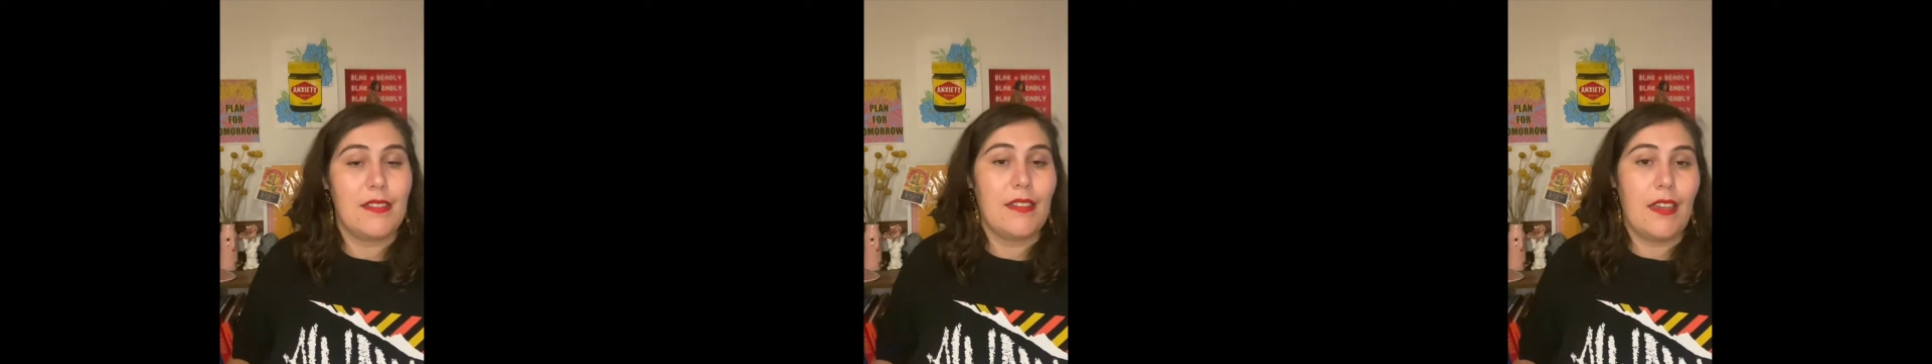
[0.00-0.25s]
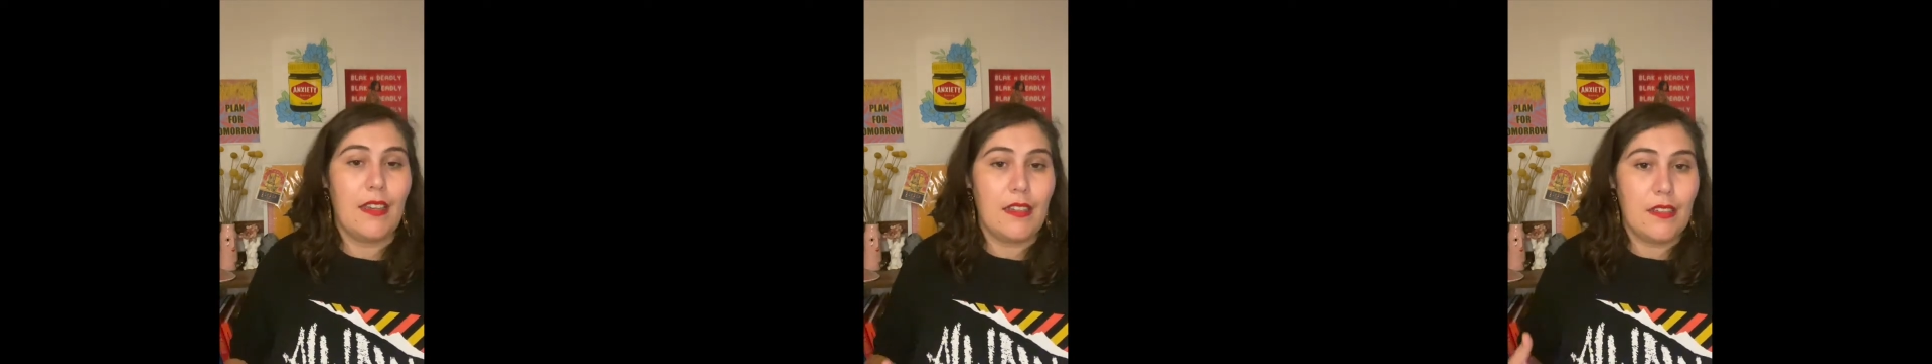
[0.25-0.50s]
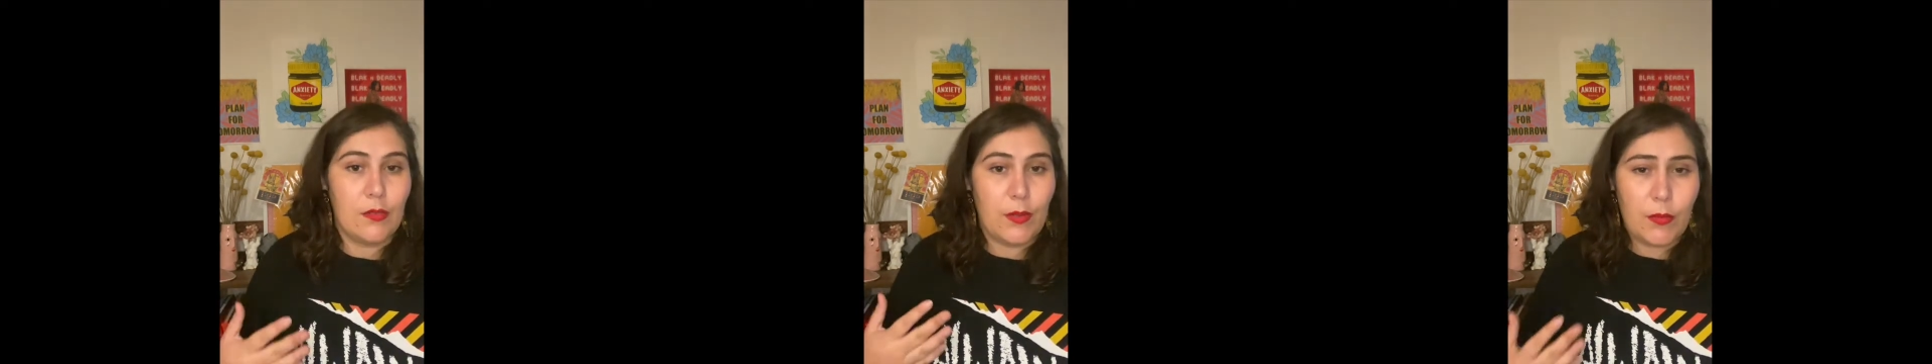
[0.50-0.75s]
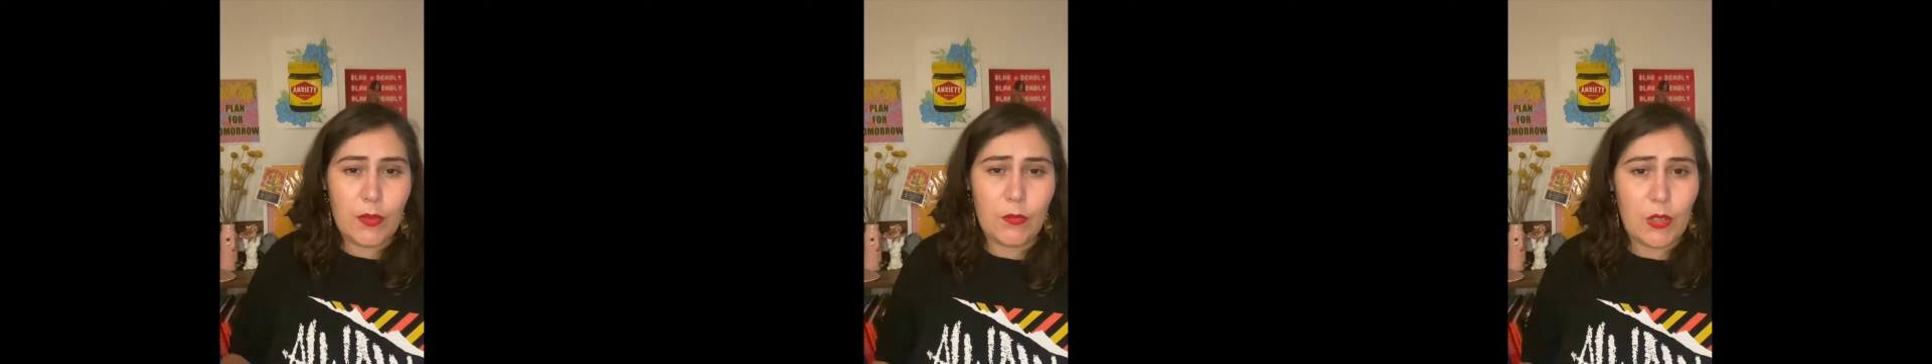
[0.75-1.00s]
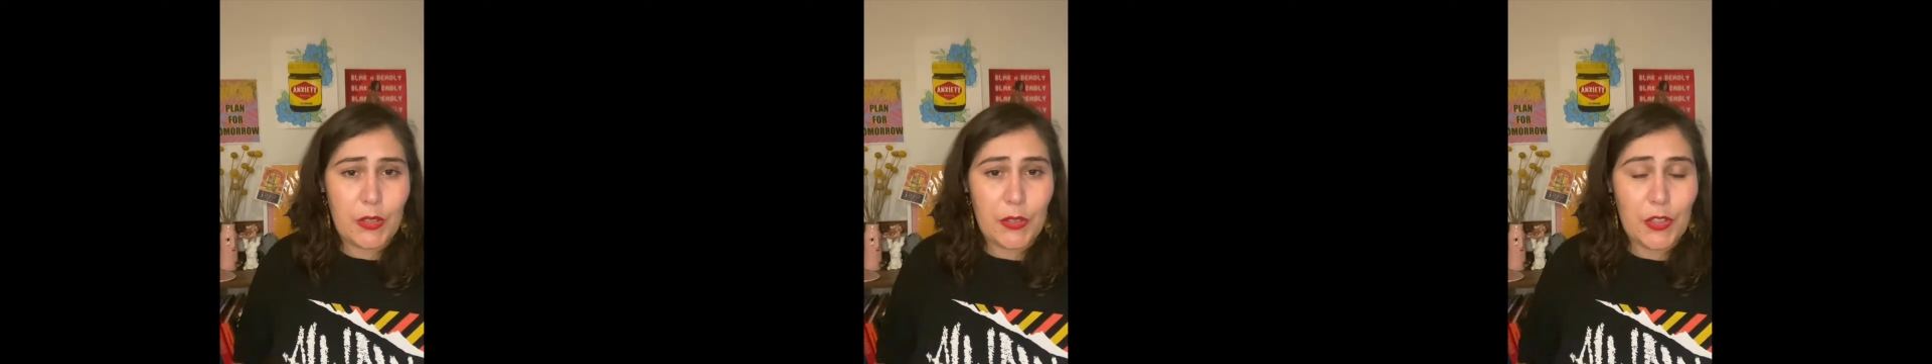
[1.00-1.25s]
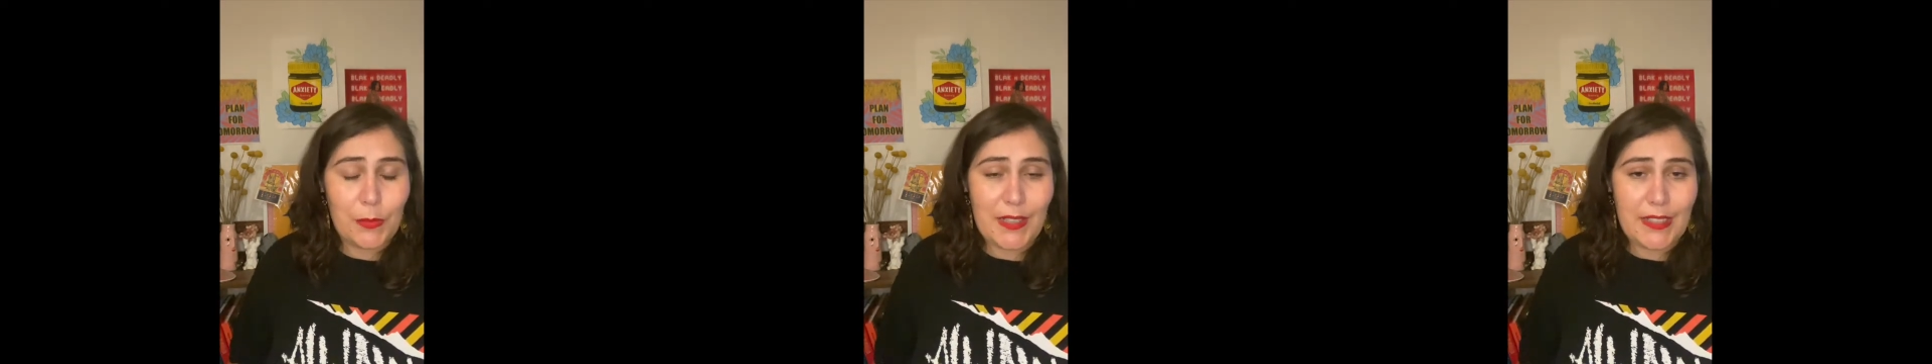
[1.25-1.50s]
and we wouldn't want you
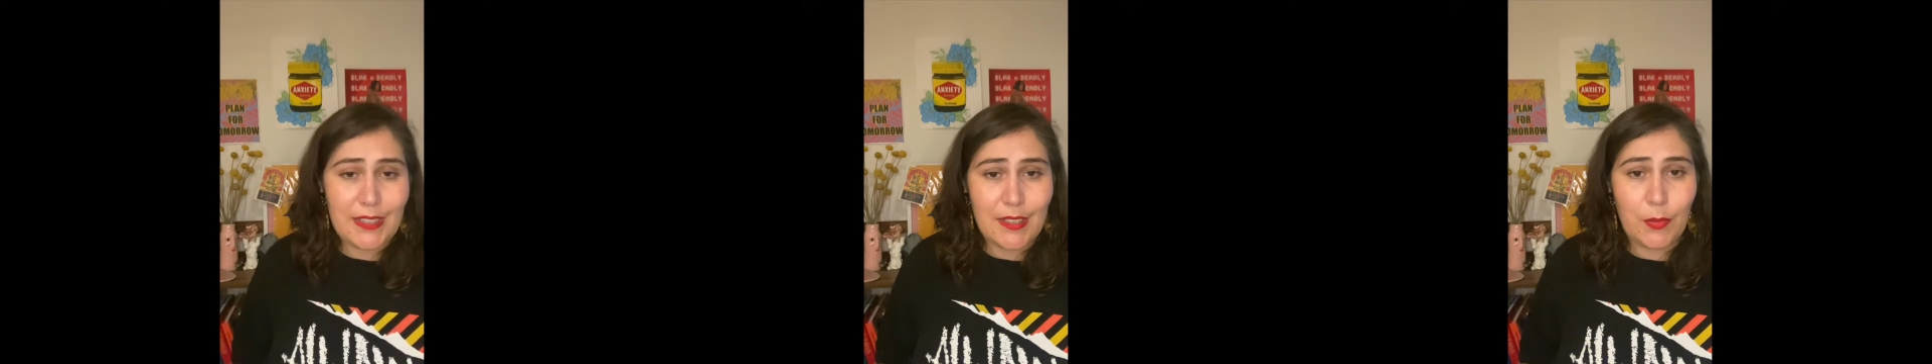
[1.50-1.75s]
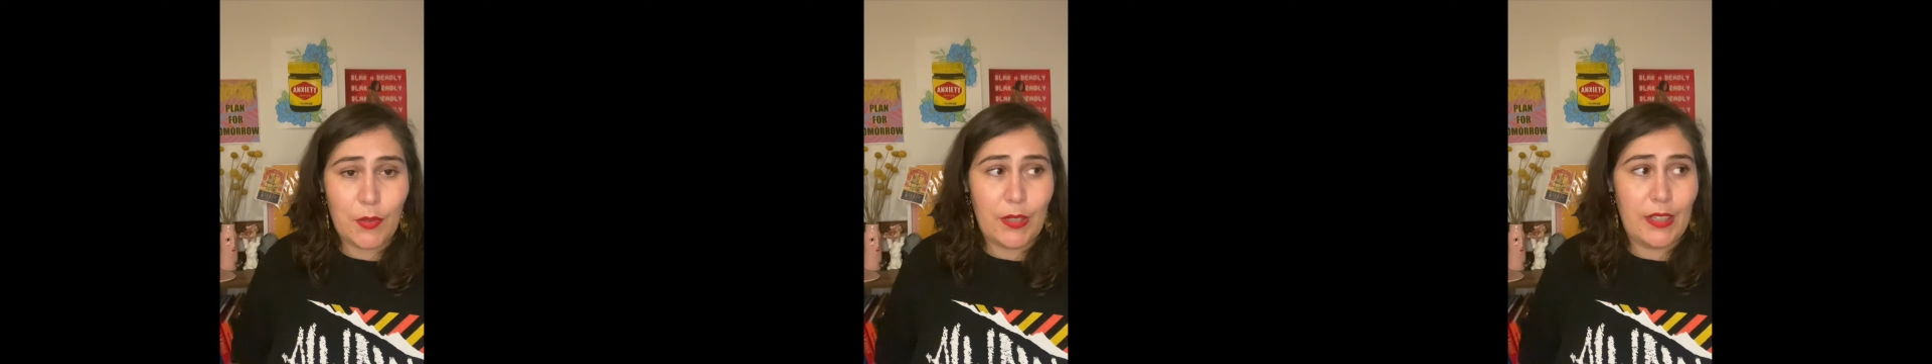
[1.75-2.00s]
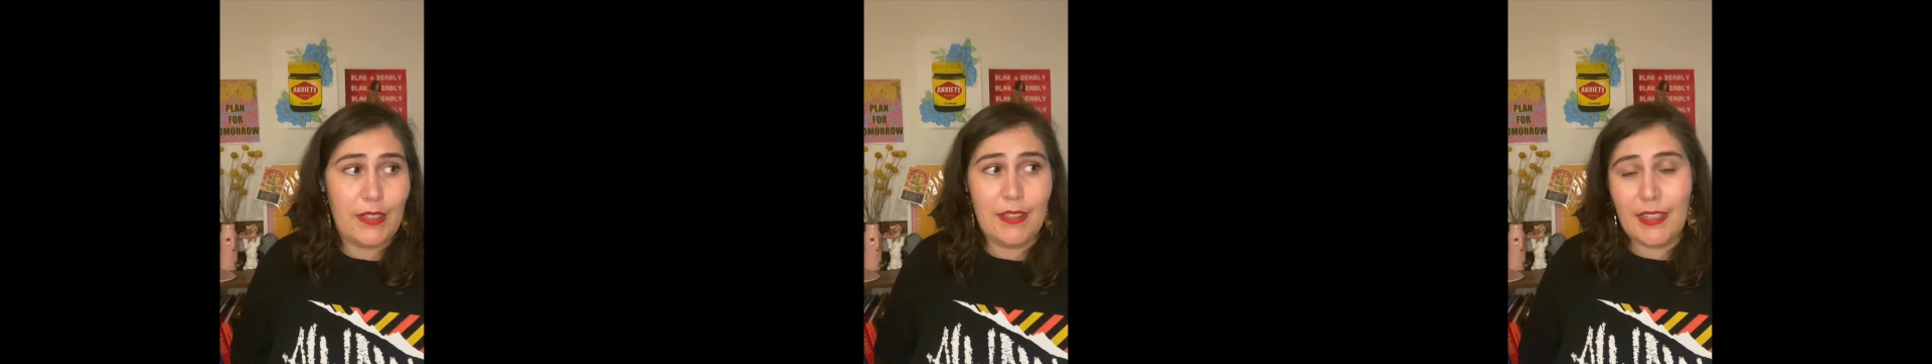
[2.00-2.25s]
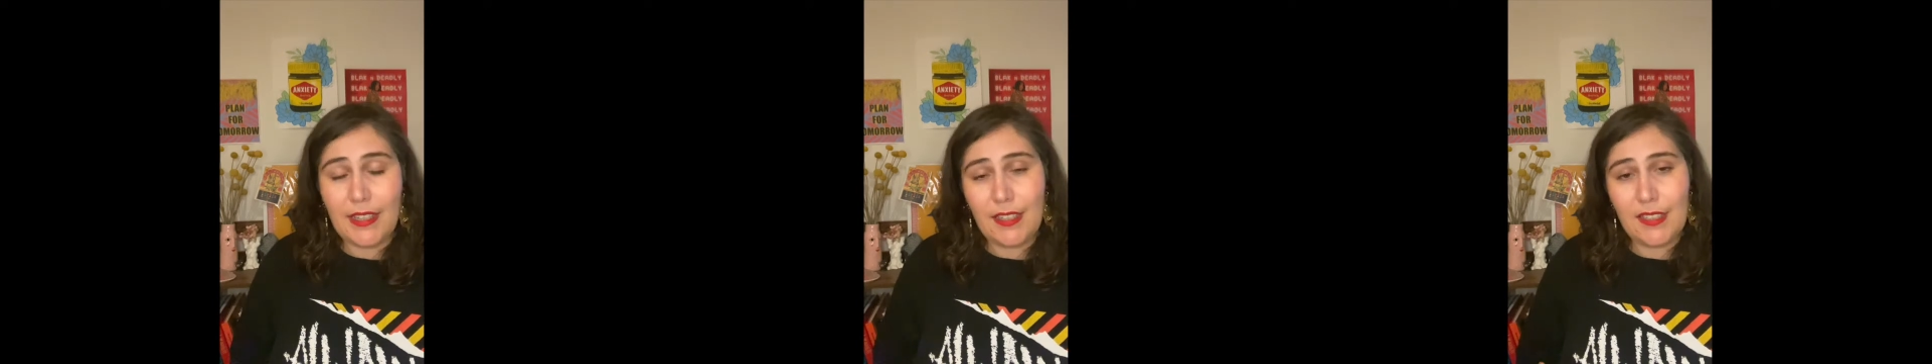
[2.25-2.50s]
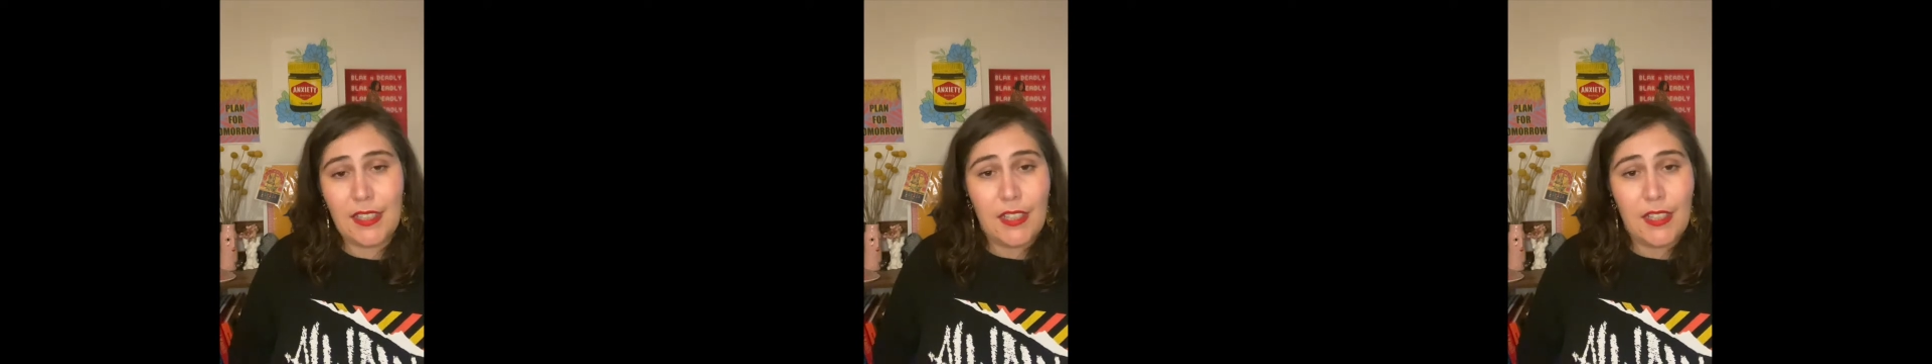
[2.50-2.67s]
to be disappointed that